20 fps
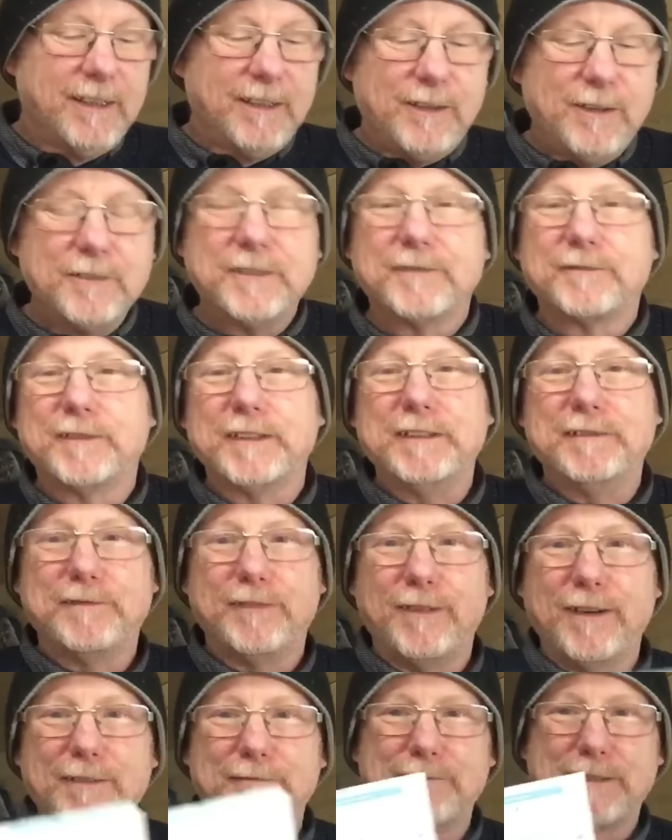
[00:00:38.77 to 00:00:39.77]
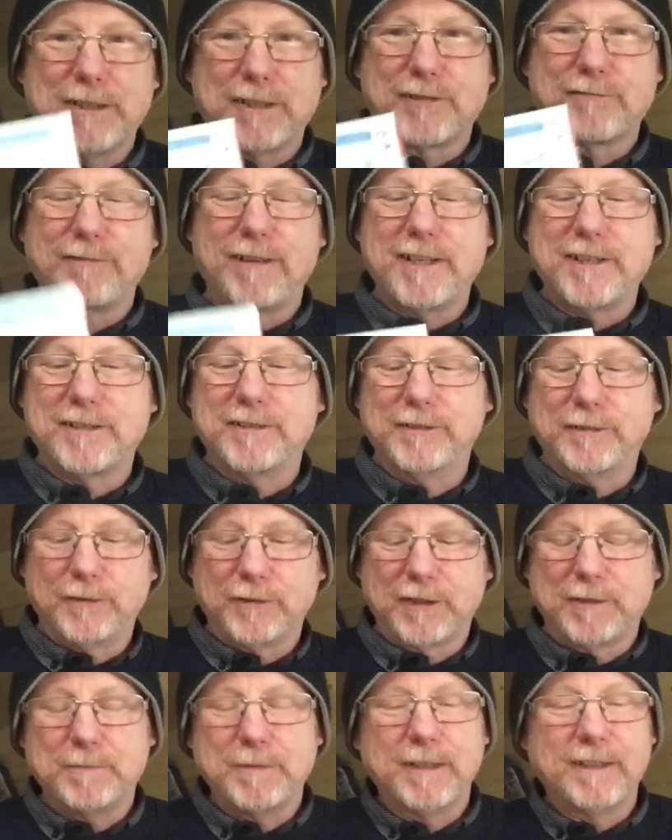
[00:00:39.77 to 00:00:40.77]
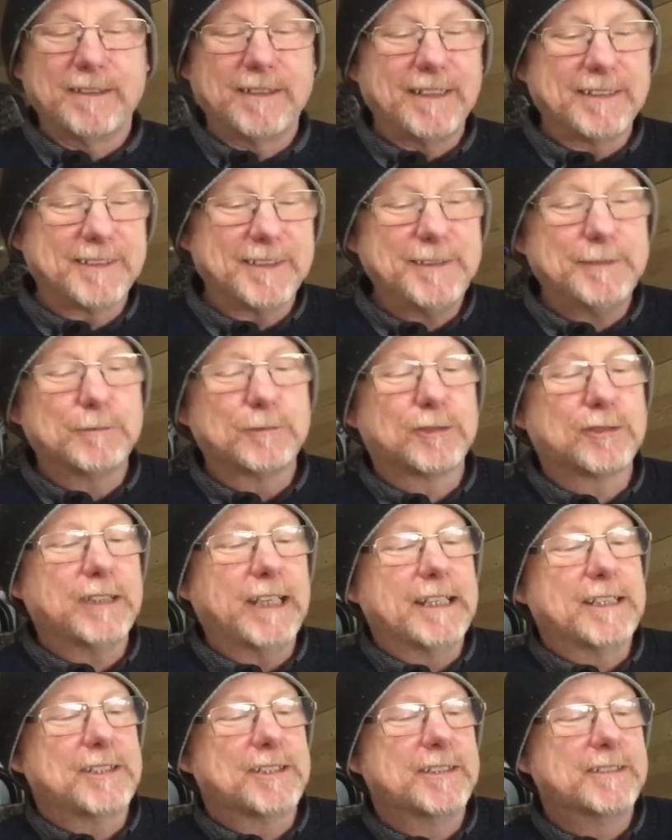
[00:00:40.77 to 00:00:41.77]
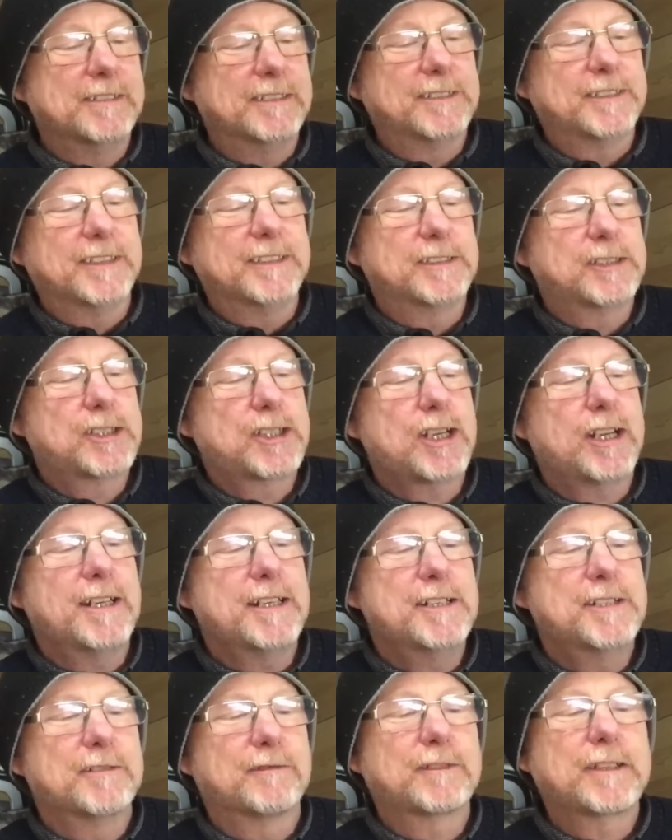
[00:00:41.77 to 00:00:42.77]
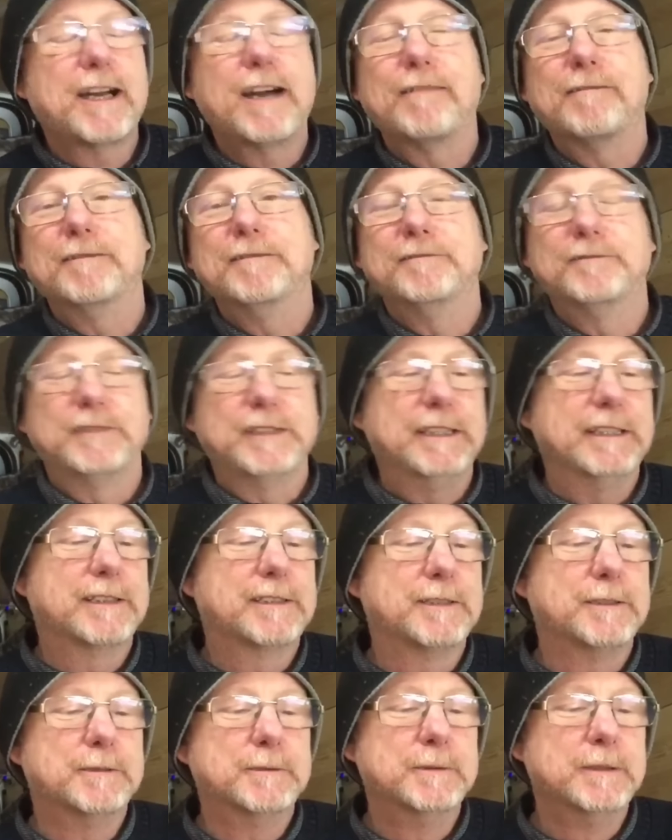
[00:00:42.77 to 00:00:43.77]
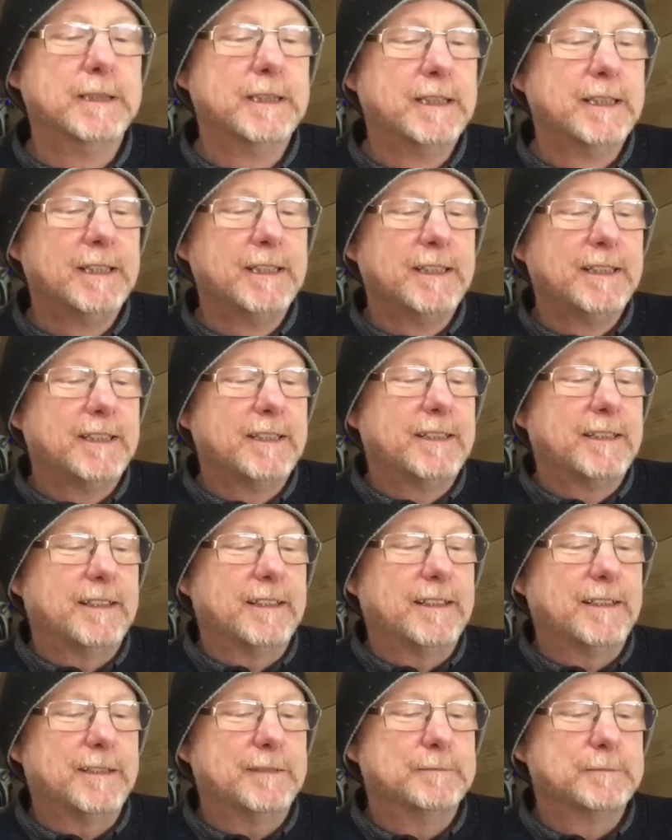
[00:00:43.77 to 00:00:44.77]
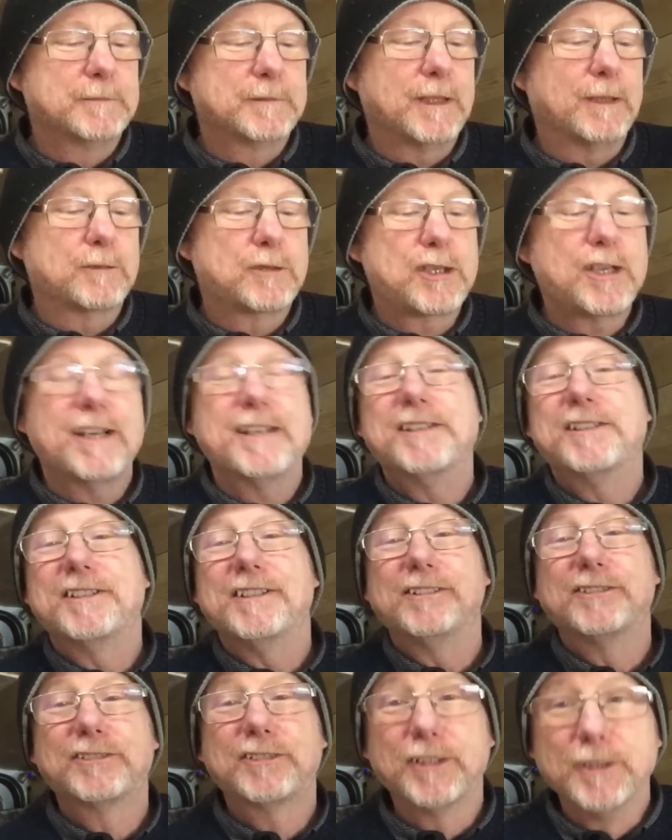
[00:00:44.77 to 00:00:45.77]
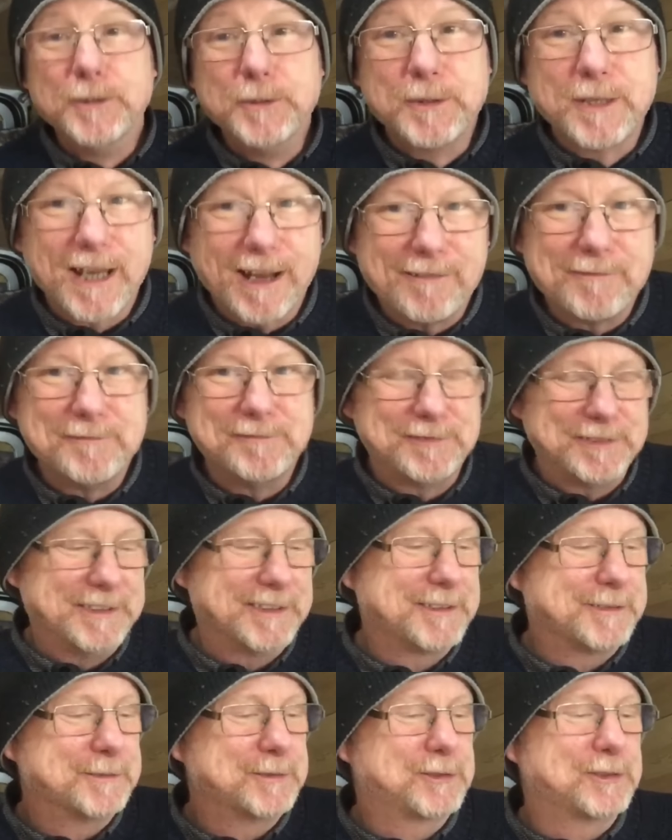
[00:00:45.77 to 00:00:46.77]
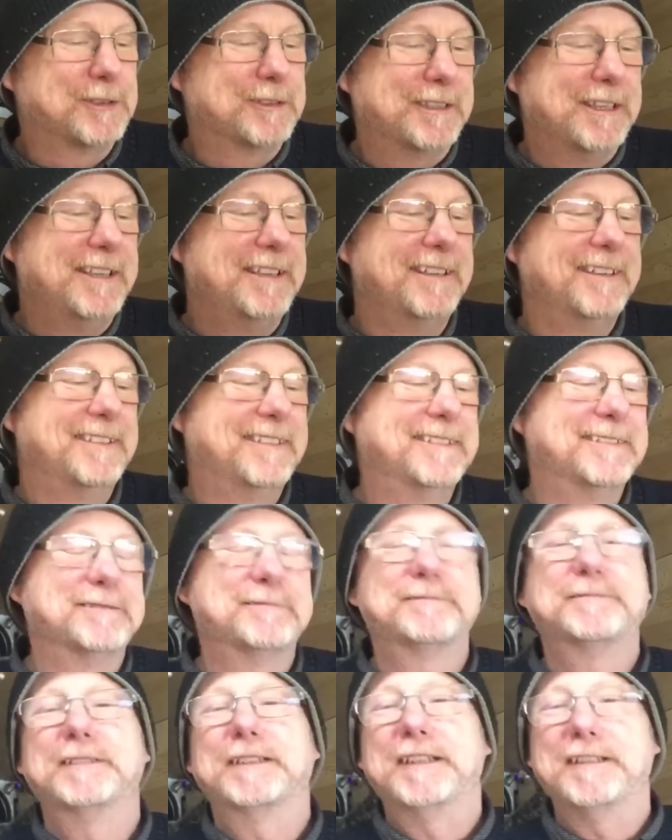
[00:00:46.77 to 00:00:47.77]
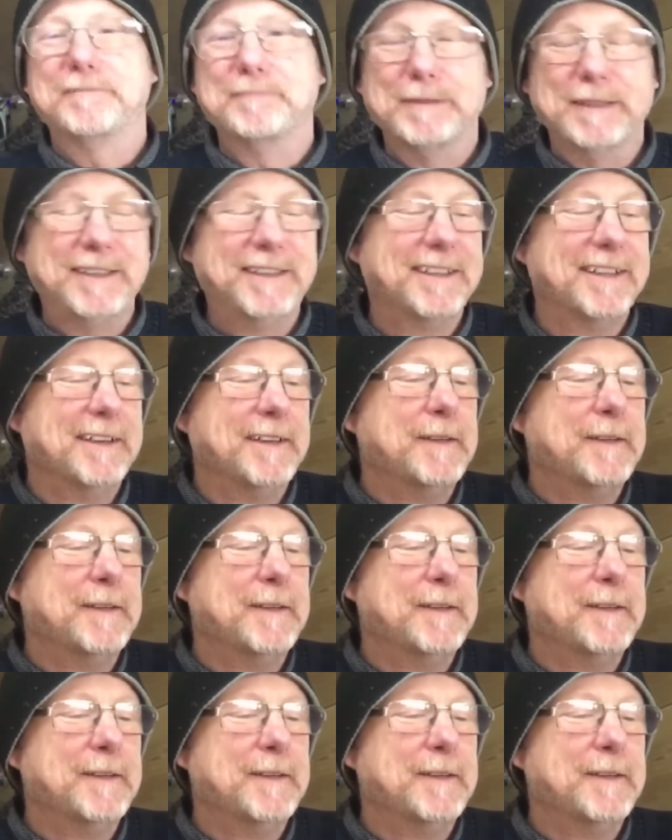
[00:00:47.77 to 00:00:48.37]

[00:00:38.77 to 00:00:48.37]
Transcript: On the V5 registration document there's a little section that says change of current vehicle. I'll change this to current vehicle, sorry, forgive me.